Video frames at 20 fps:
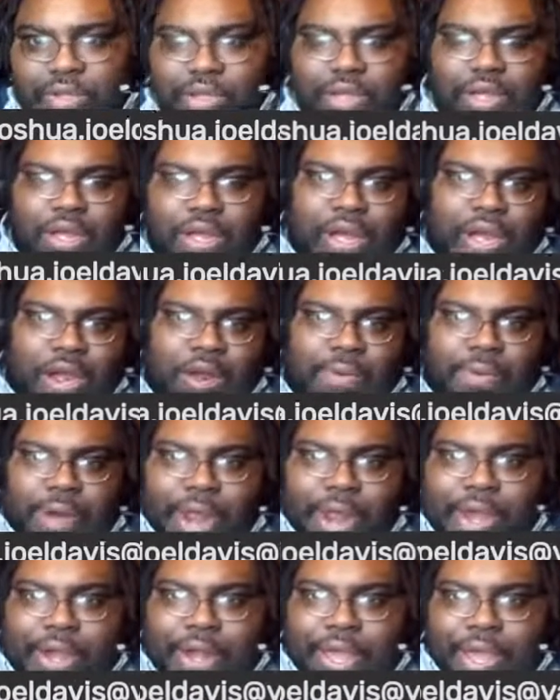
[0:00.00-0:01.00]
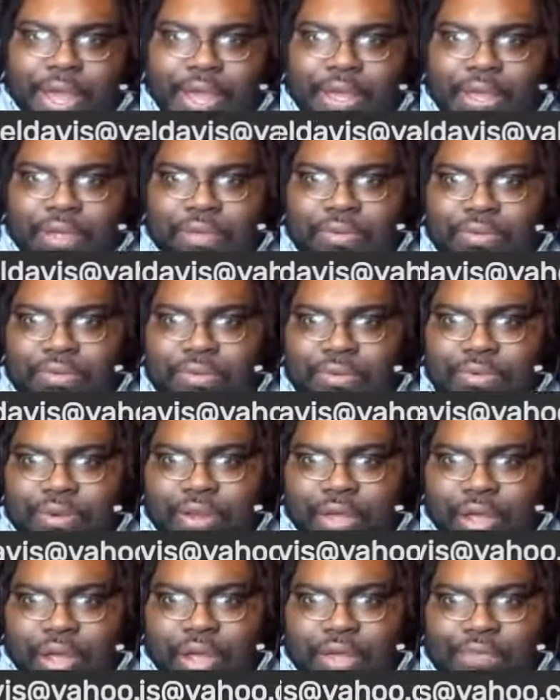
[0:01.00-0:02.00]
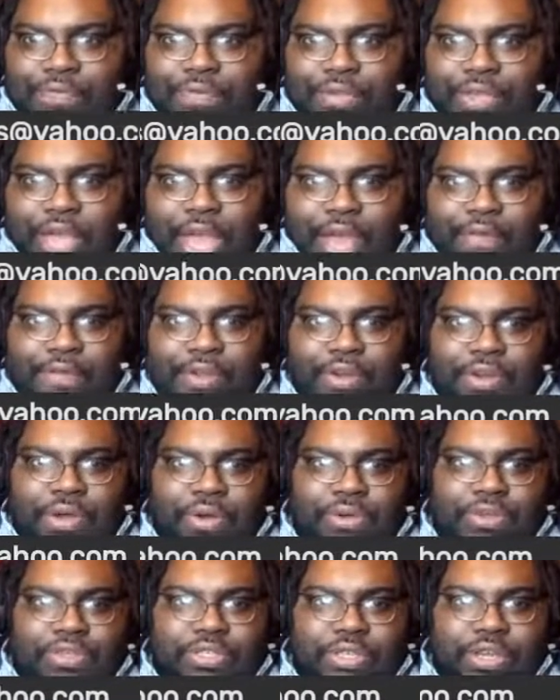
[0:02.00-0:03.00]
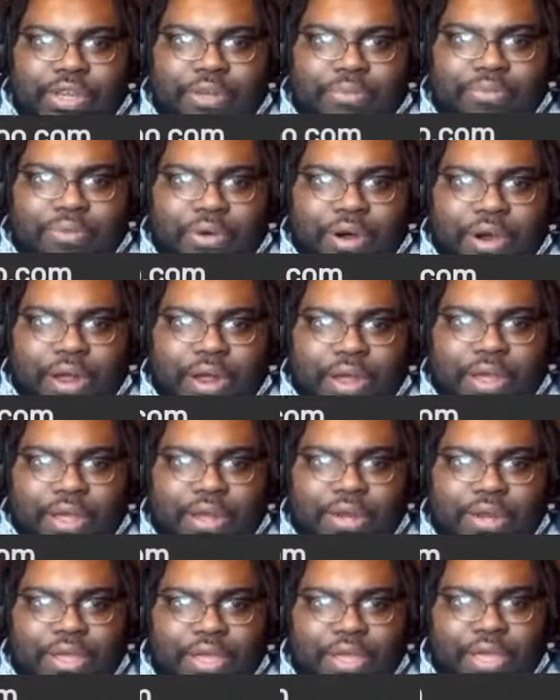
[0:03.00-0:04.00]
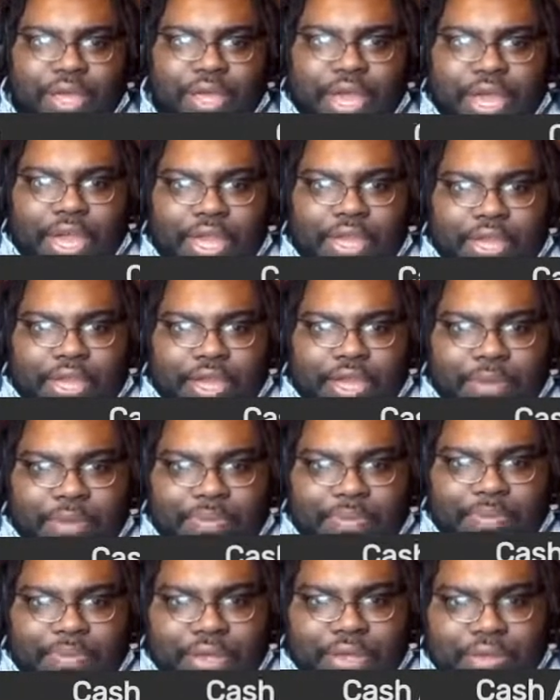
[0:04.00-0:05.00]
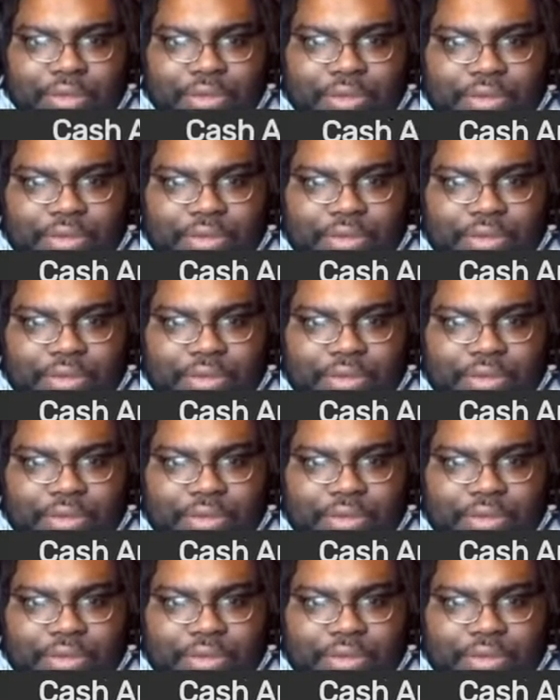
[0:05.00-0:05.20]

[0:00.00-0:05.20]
Right now, if you haven't noticed, the LeBron and company